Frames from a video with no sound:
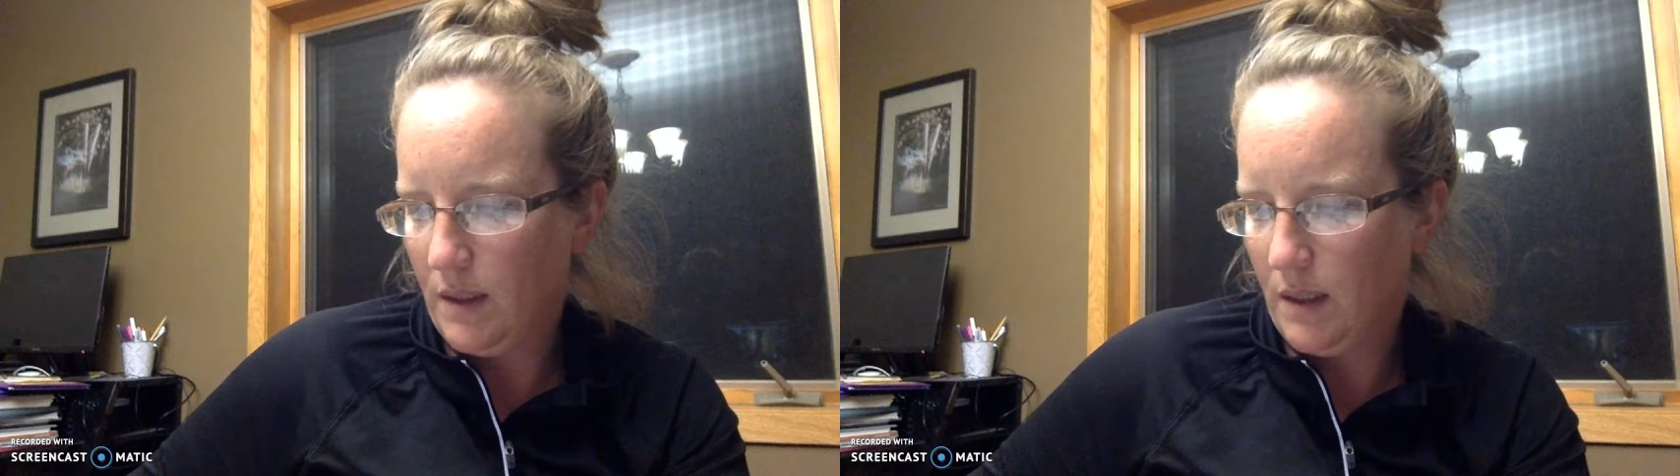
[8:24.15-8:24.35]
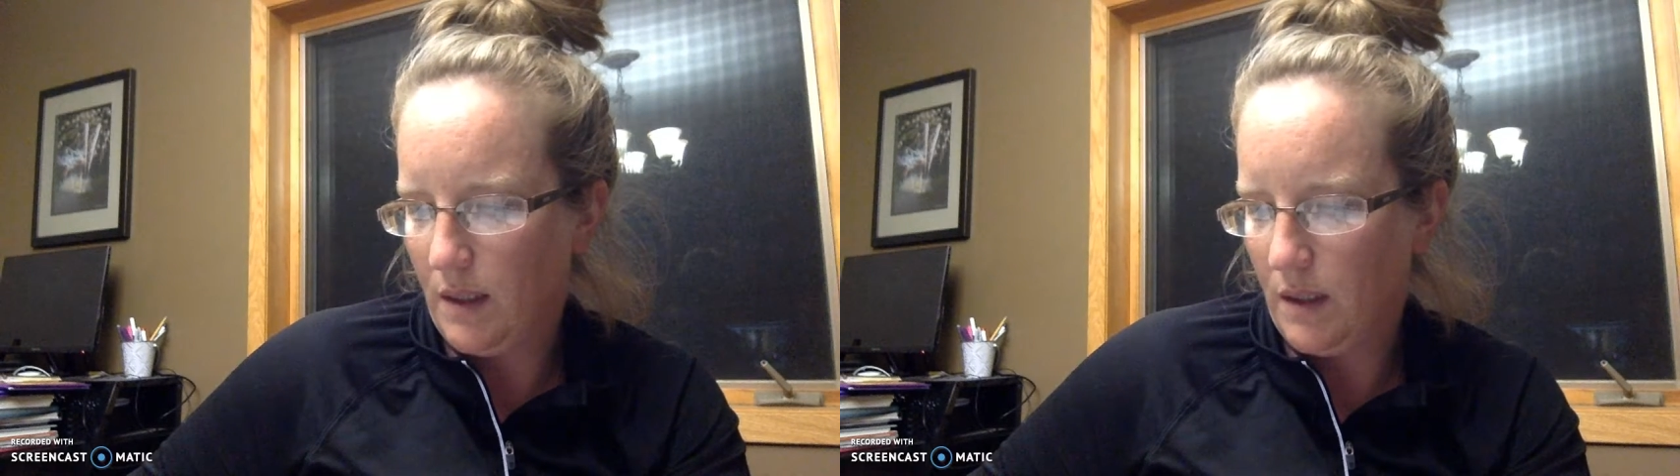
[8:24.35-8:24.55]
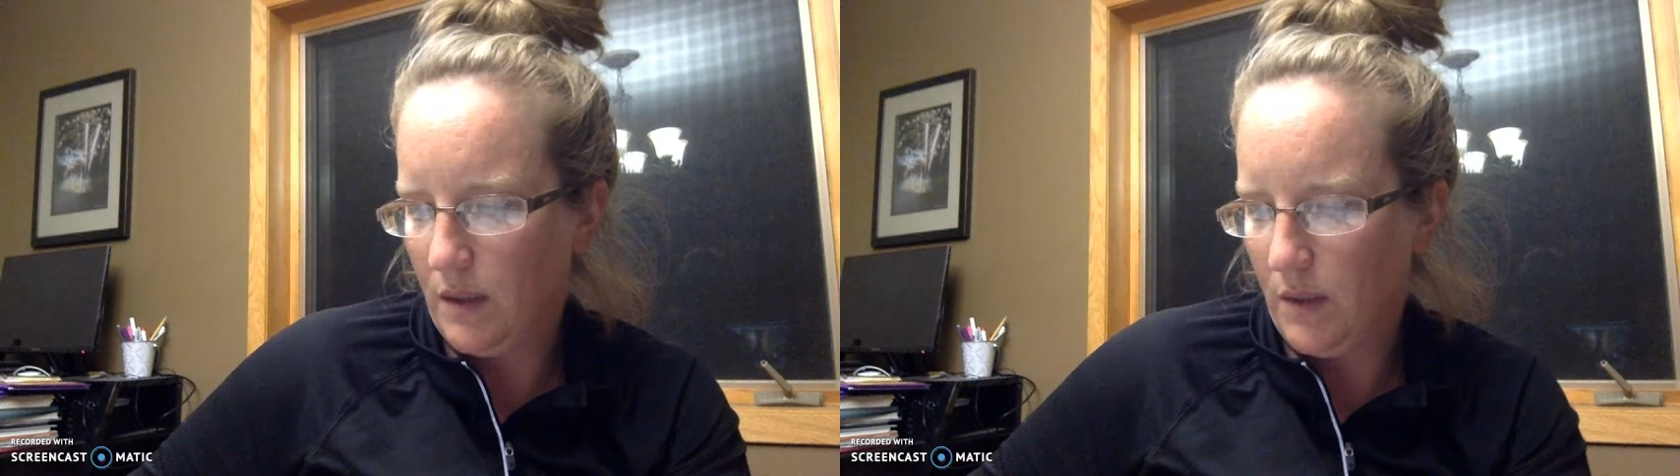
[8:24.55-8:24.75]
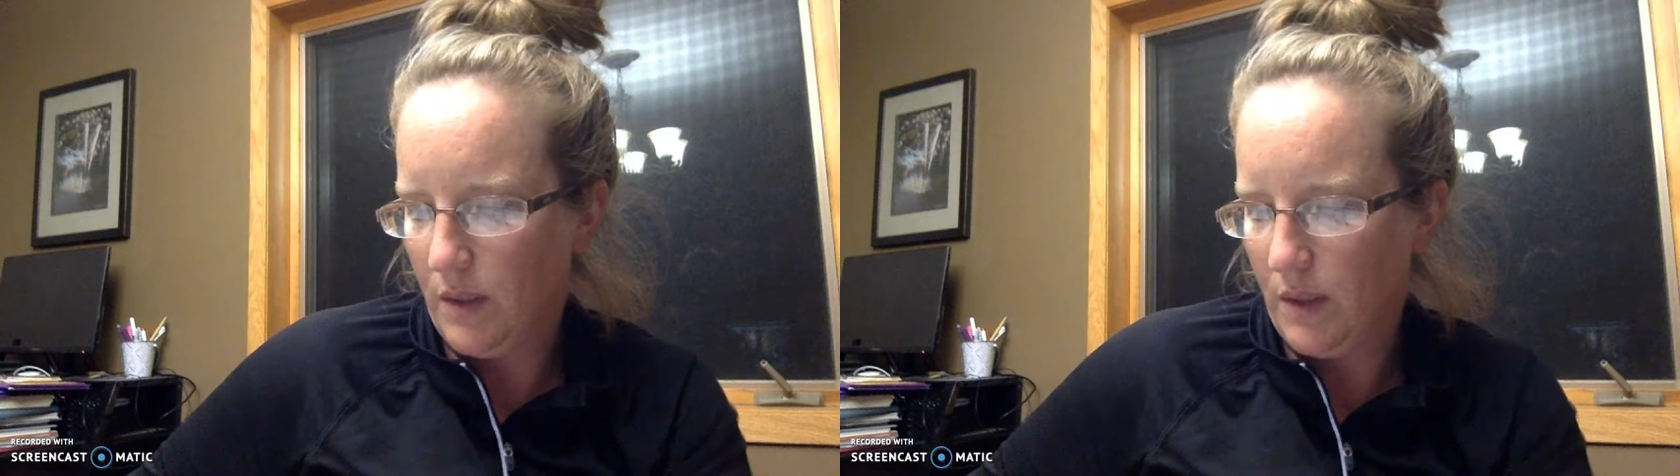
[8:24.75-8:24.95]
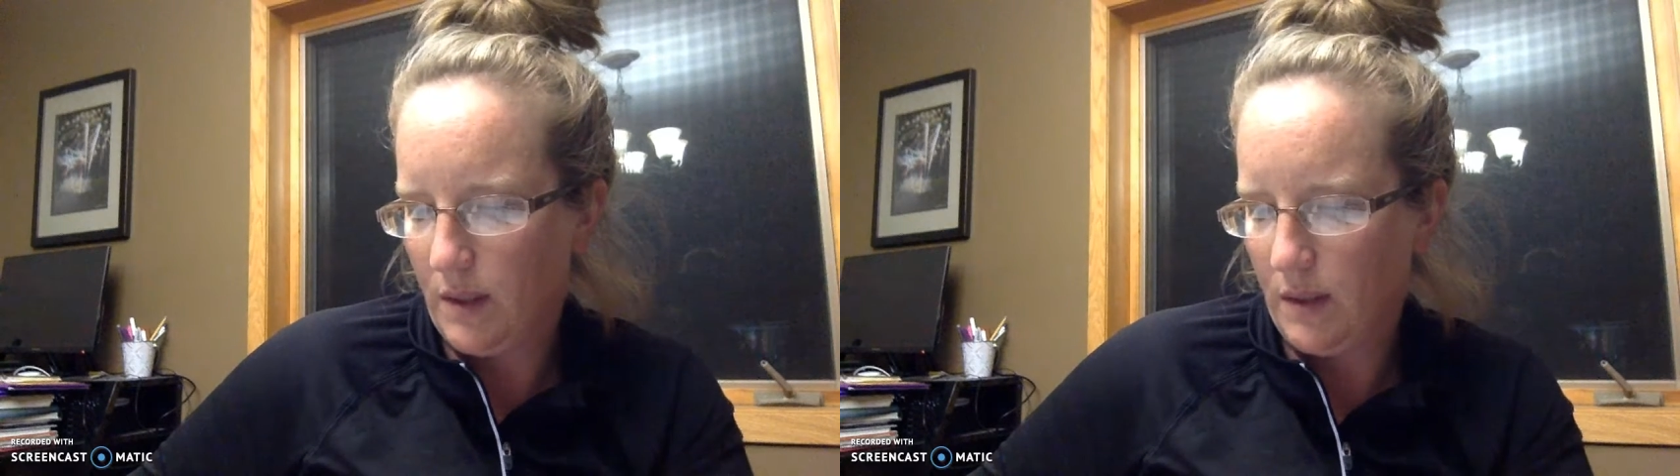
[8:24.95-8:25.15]
and a
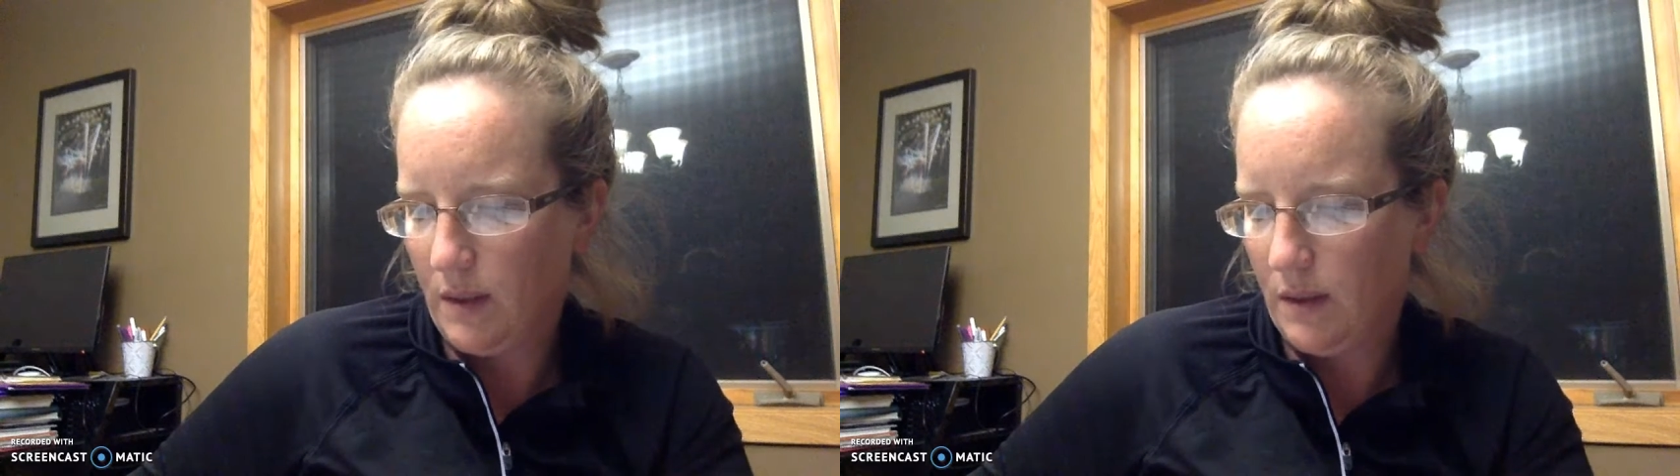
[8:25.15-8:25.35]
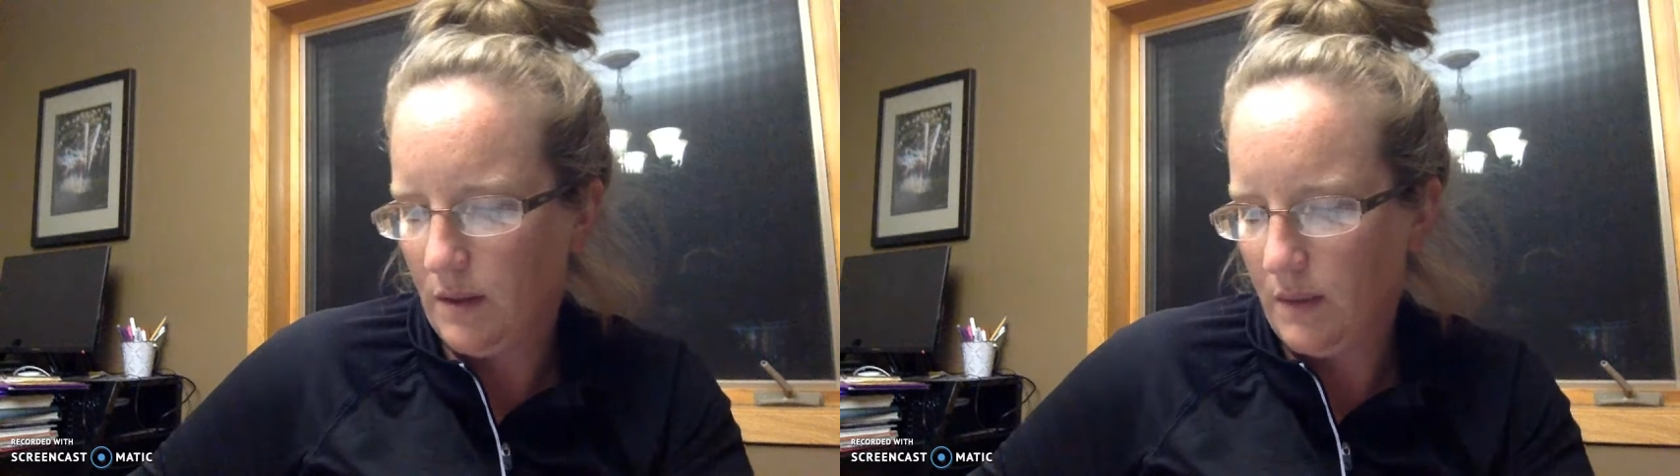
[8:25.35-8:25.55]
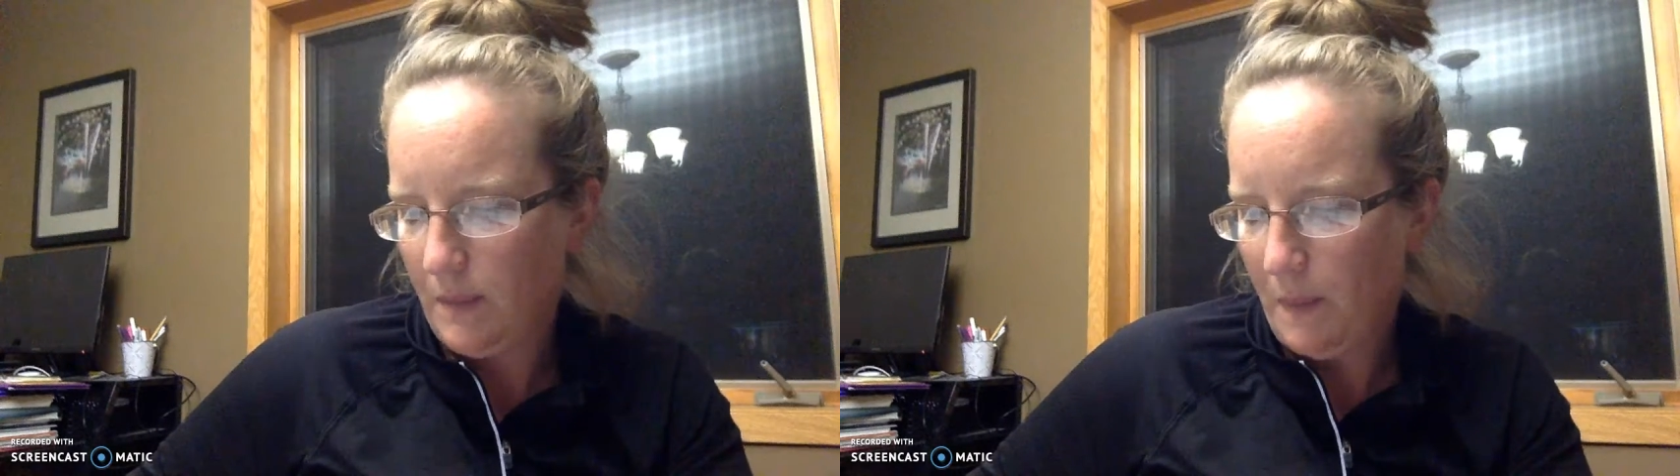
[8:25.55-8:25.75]
concluding sentence.